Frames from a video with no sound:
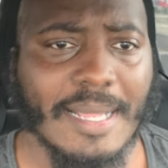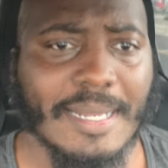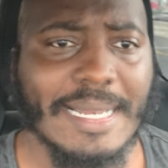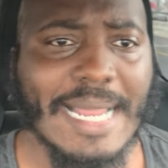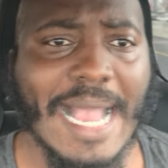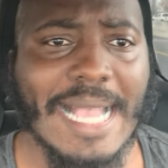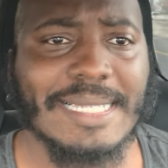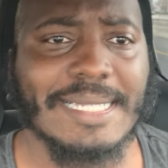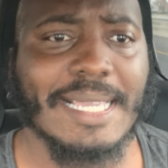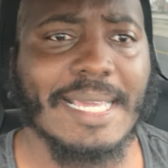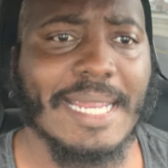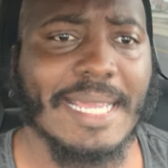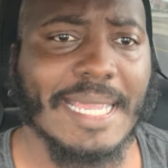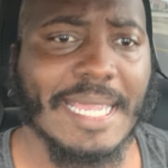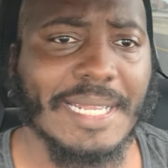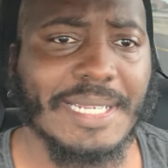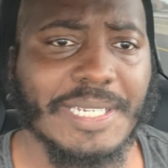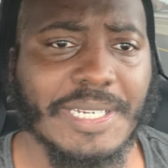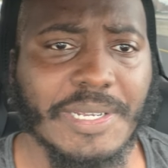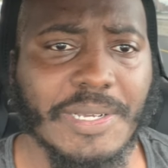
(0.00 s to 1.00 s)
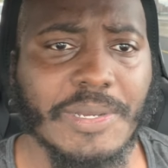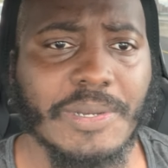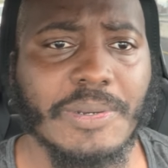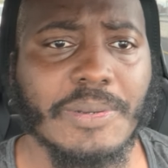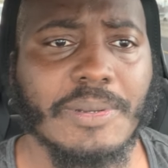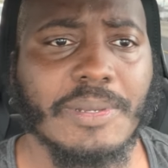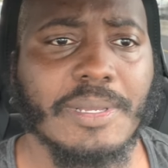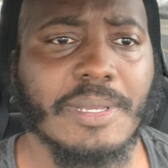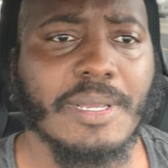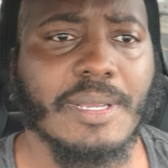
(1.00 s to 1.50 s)
That's going to get you
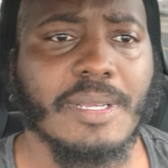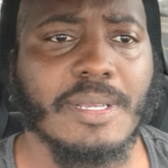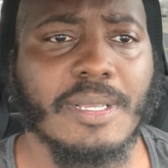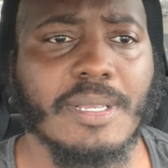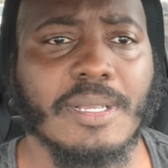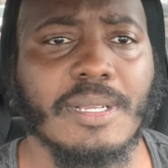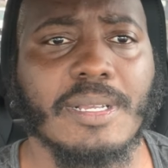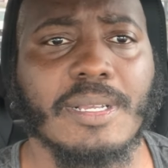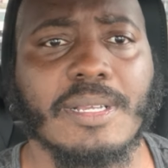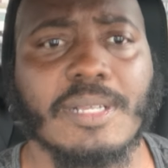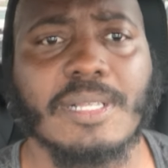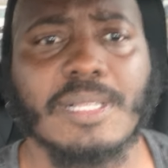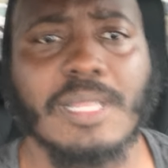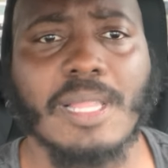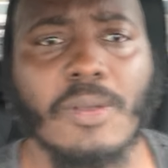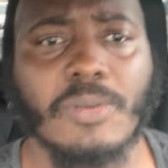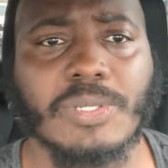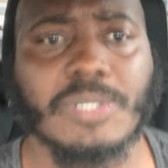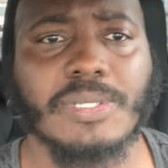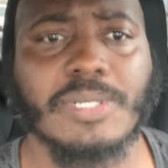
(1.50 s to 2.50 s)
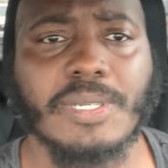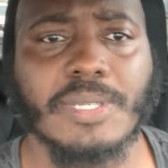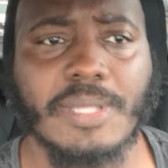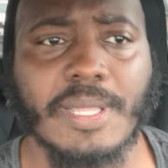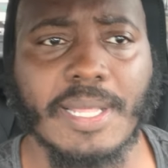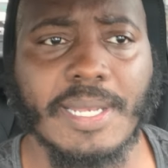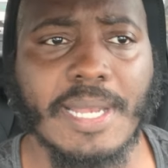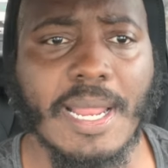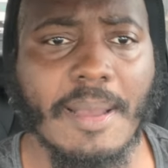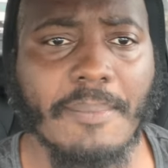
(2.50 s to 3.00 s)
close to
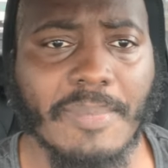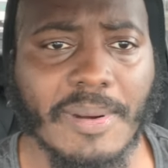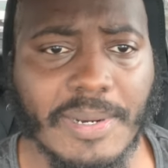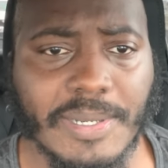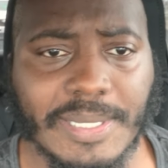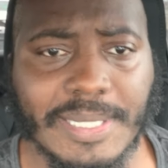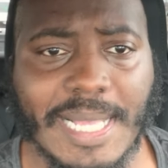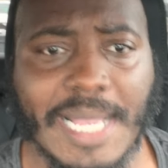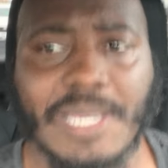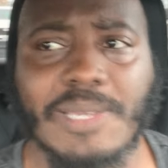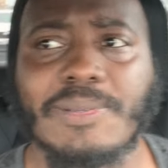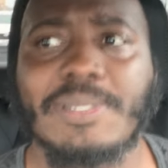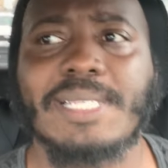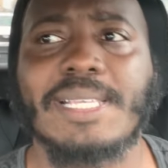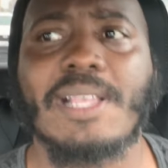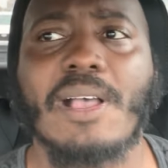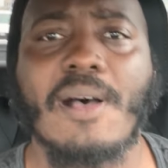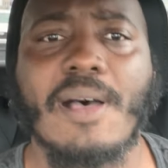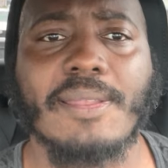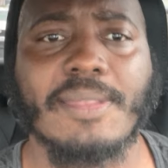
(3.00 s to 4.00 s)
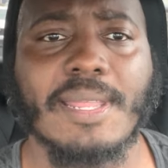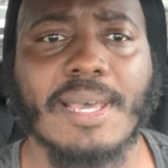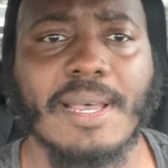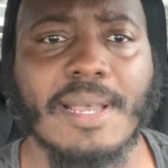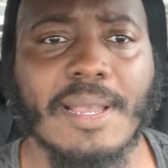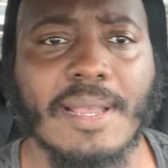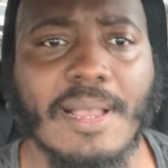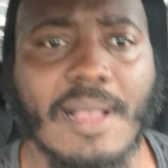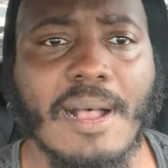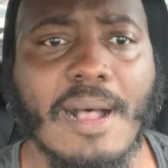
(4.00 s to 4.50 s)
the numbers that you see on
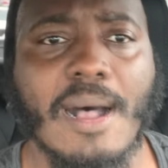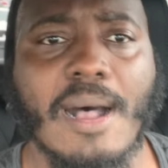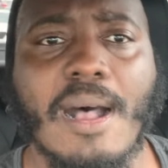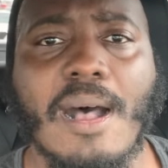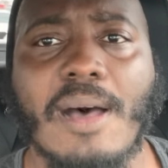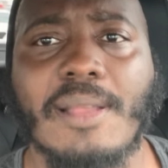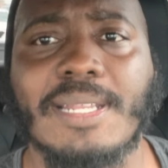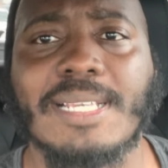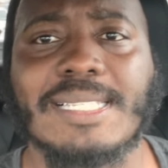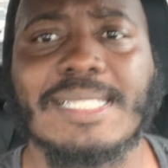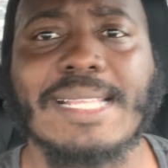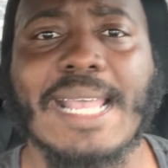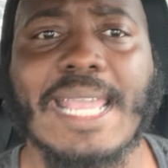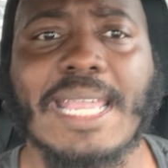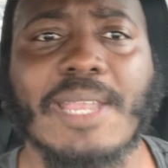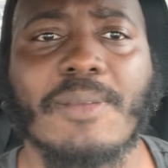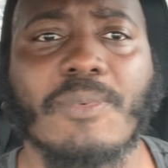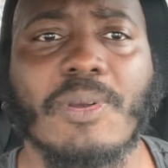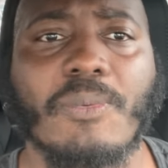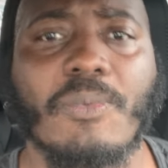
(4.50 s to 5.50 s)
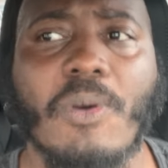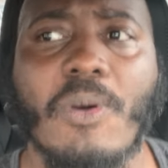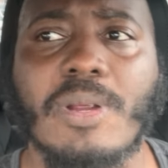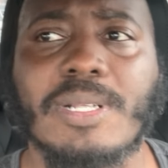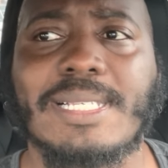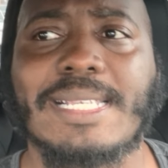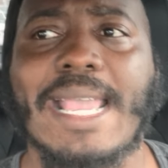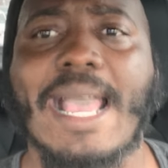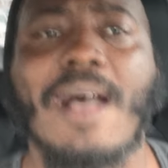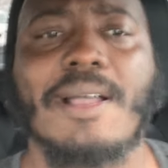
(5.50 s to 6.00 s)
the on the staking
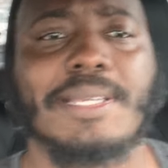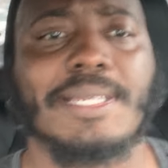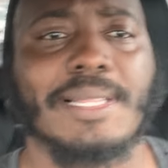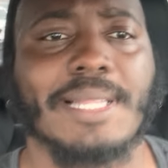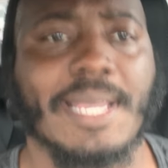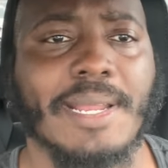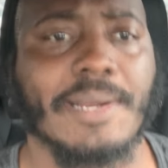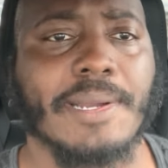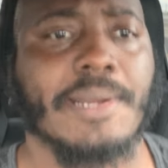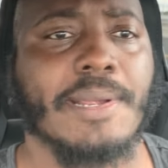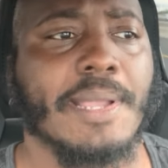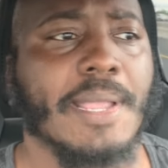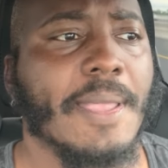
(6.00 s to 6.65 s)
rewards calculator.